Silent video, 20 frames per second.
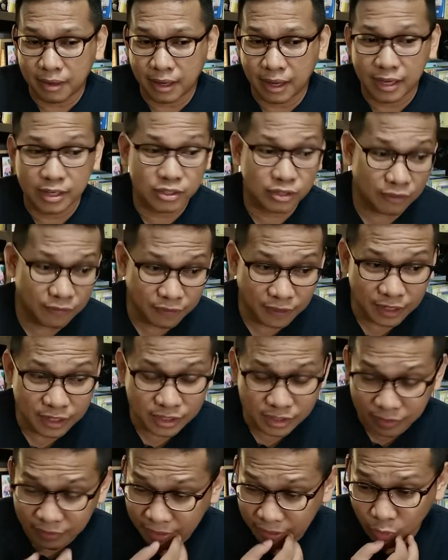as of
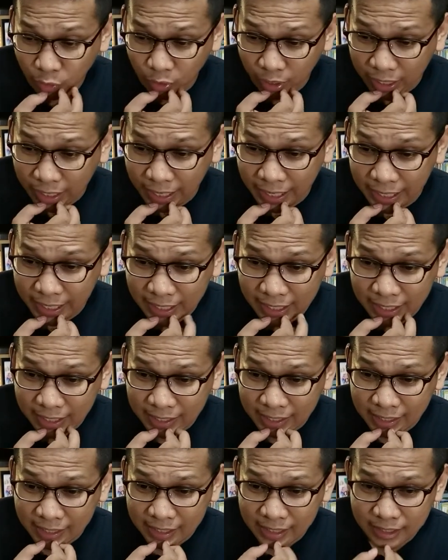this recording,
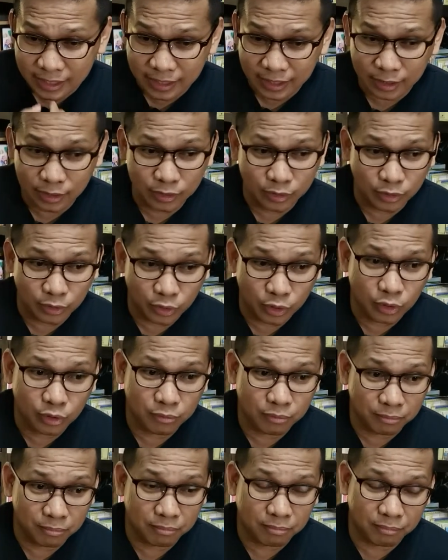
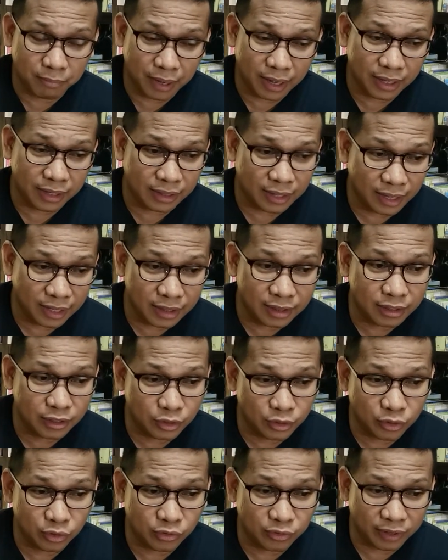siguro by then
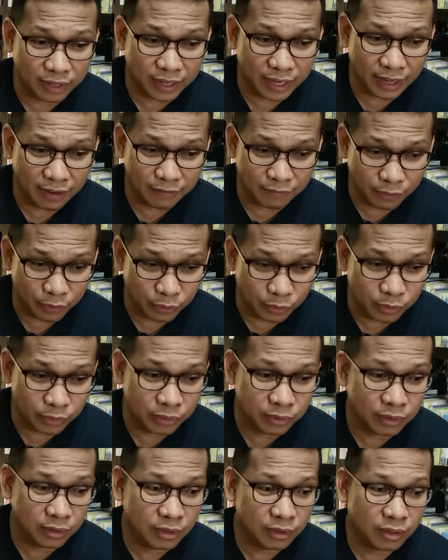you already have
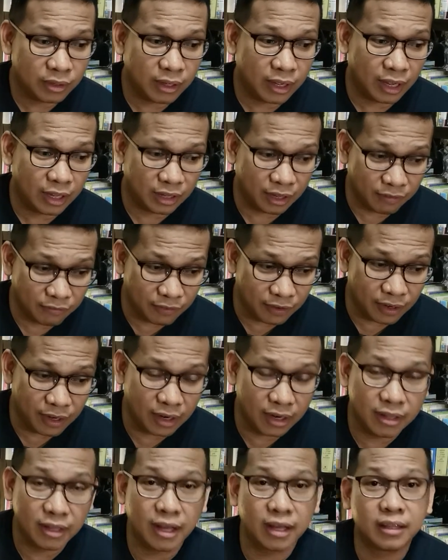known and have
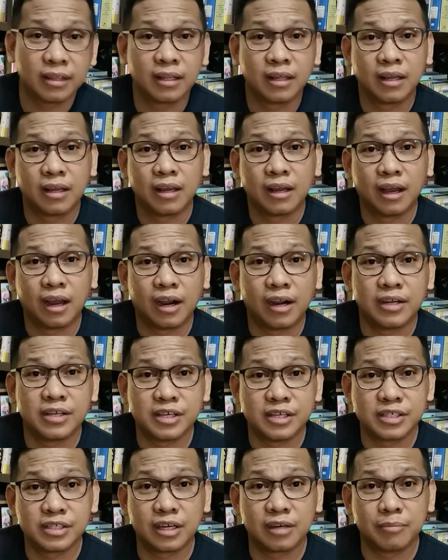heard that our
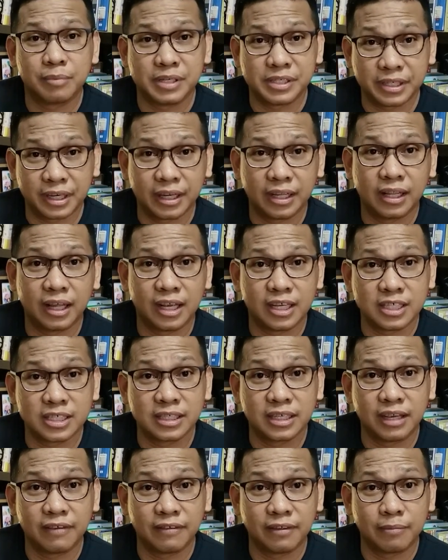sister Michelle has
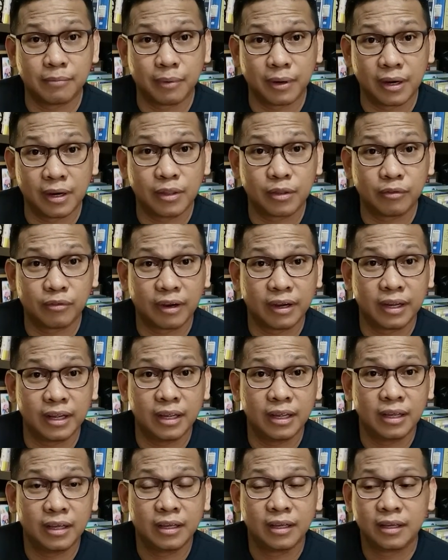given birth
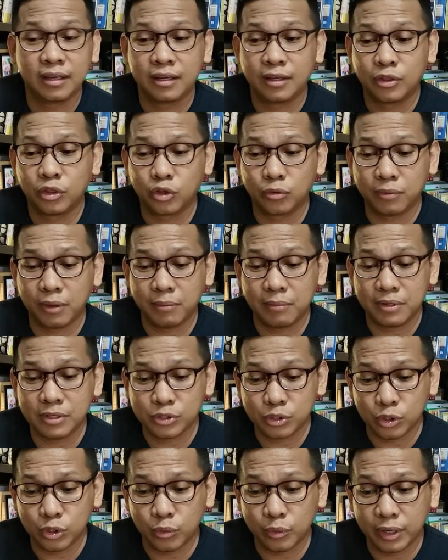already to baby
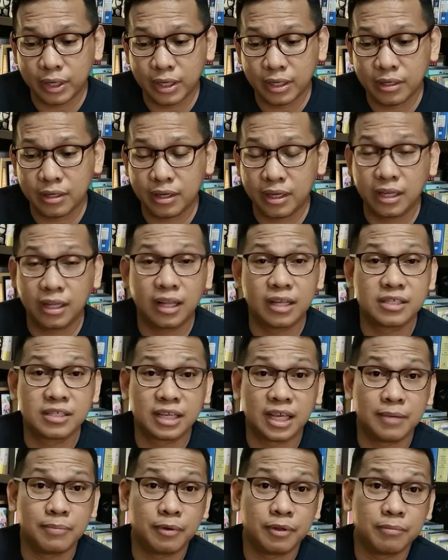Zoe. Let's
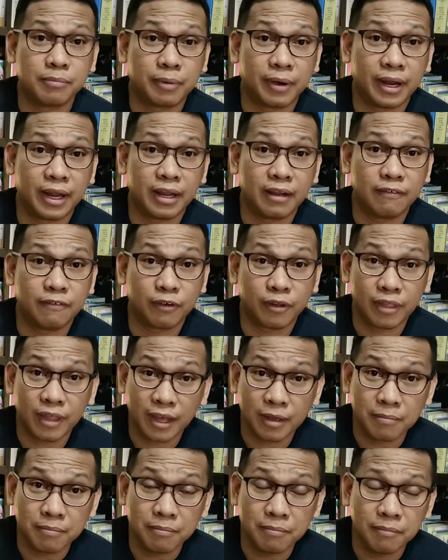keep on praying for
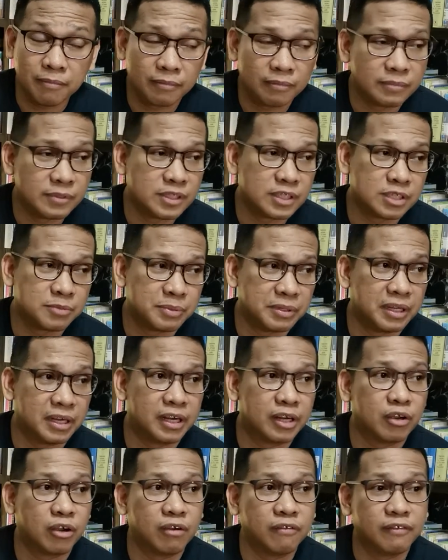them. Speedy
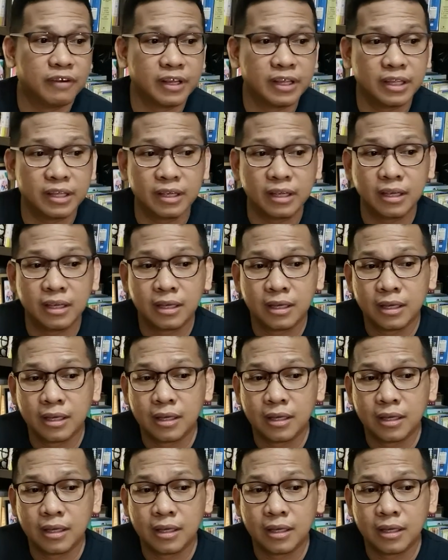recovery ni